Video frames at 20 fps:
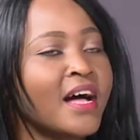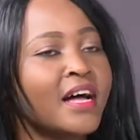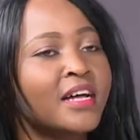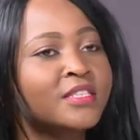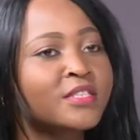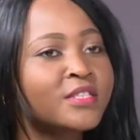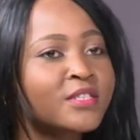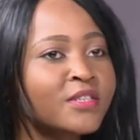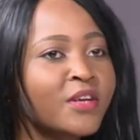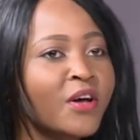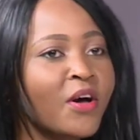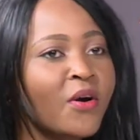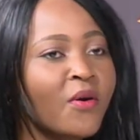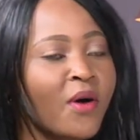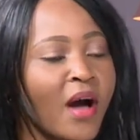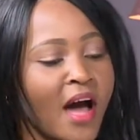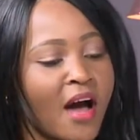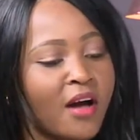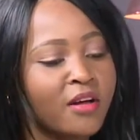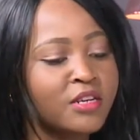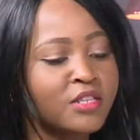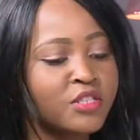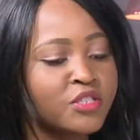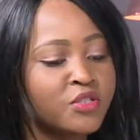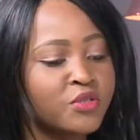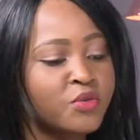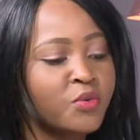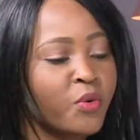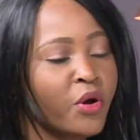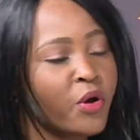So how did
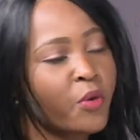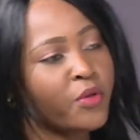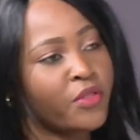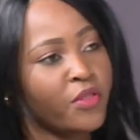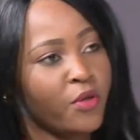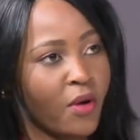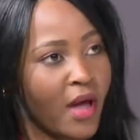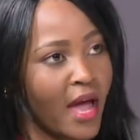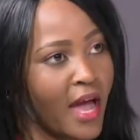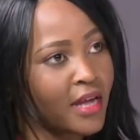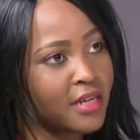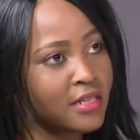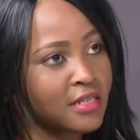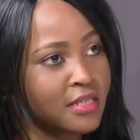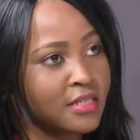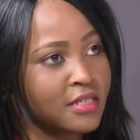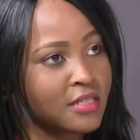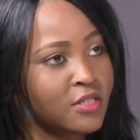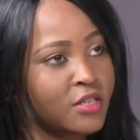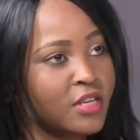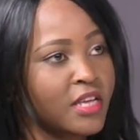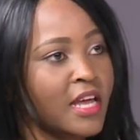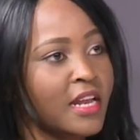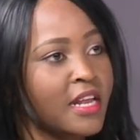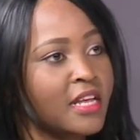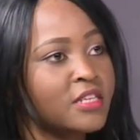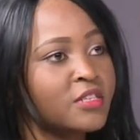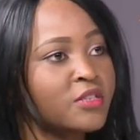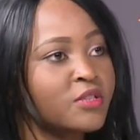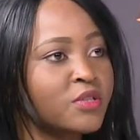you work with your actors to get
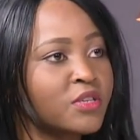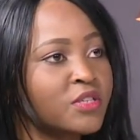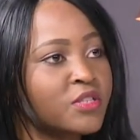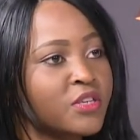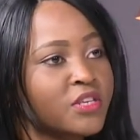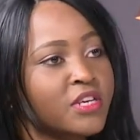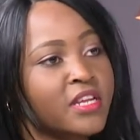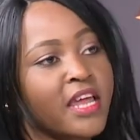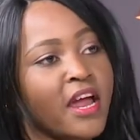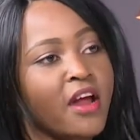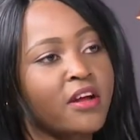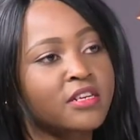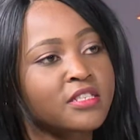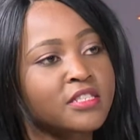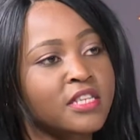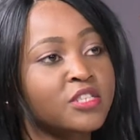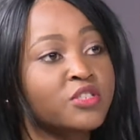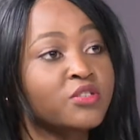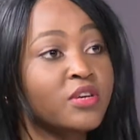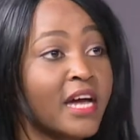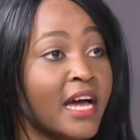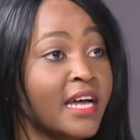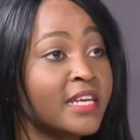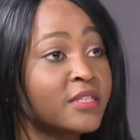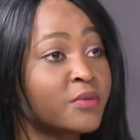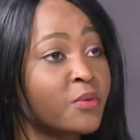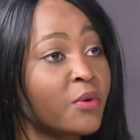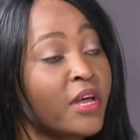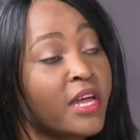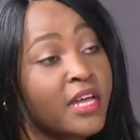into the certain characters that you guys
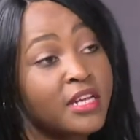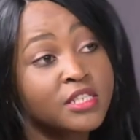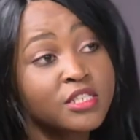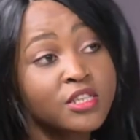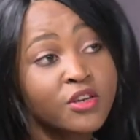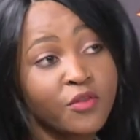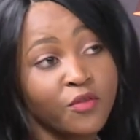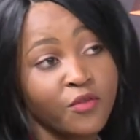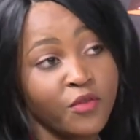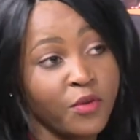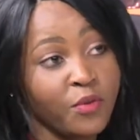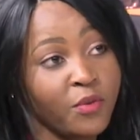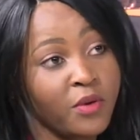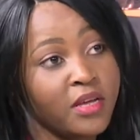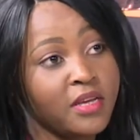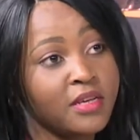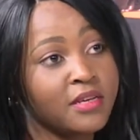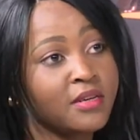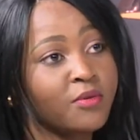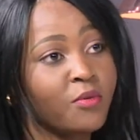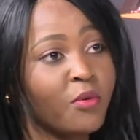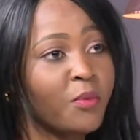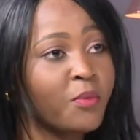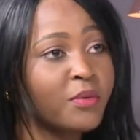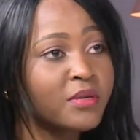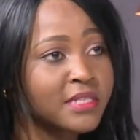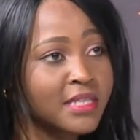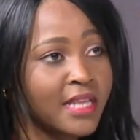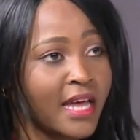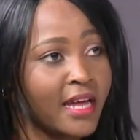were interviewing? What
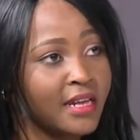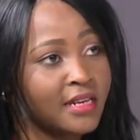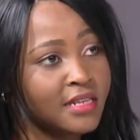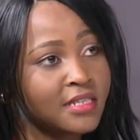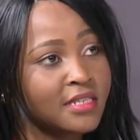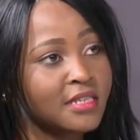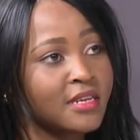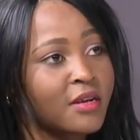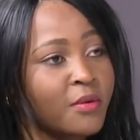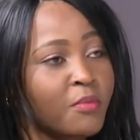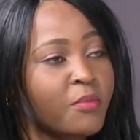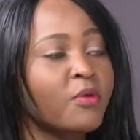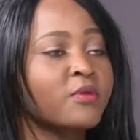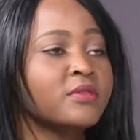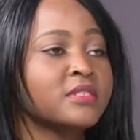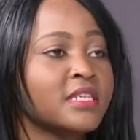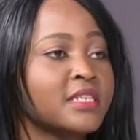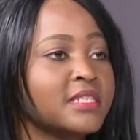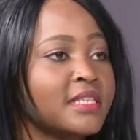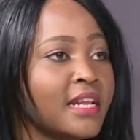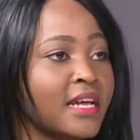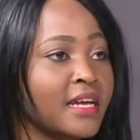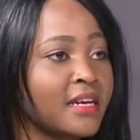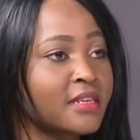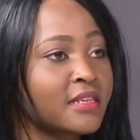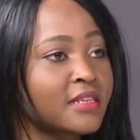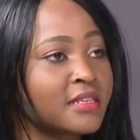was that process like?